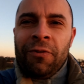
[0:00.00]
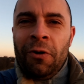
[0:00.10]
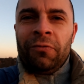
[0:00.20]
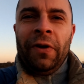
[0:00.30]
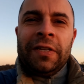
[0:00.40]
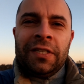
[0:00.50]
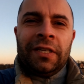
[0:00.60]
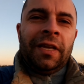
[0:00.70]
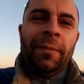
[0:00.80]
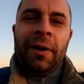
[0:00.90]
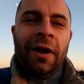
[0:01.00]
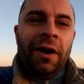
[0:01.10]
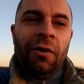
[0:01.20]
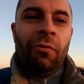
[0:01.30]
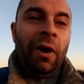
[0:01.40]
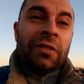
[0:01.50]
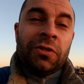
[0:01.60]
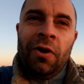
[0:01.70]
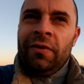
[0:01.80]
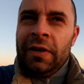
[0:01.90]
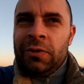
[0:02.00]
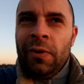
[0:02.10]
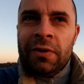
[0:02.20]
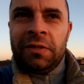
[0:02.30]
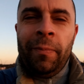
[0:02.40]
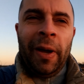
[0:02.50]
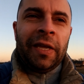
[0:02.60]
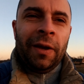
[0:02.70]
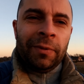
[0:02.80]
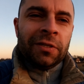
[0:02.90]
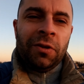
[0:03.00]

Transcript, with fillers: front-facing camera whatsoever, as well as the back camera.